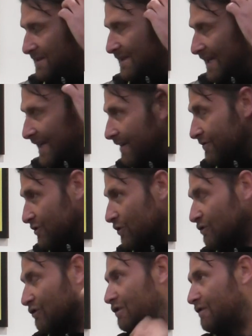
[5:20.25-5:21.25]
I have
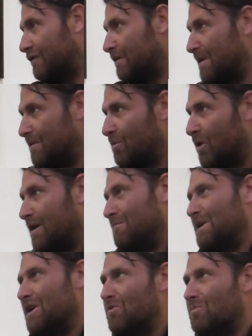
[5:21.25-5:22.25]
took stuff from him, but I'm
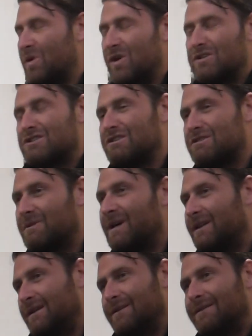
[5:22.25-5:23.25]
my own person as
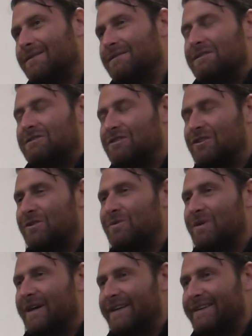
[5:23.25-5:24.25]
well,
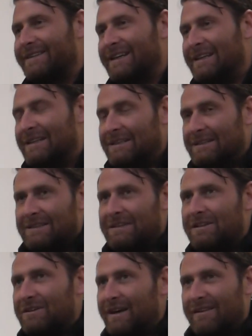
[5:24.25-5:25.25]
so I've
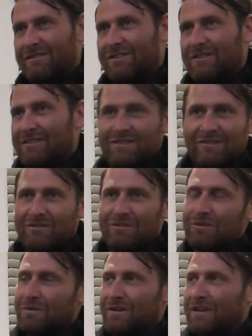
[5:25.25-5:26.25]

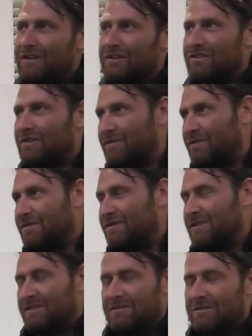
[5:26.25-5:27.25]
took things off
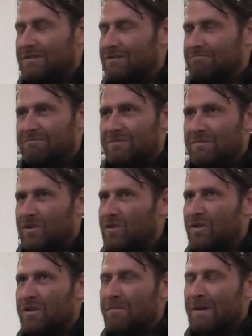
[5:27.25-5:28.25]

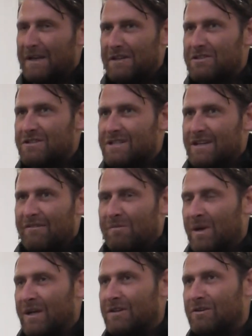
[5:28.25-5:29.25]
other managers that I've
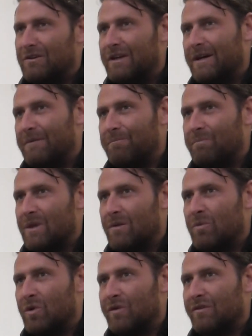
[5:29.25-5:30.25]
played under,
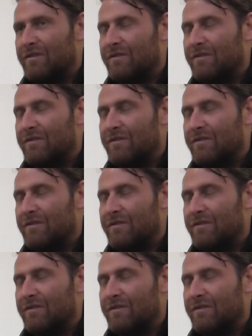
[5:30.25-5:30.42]
but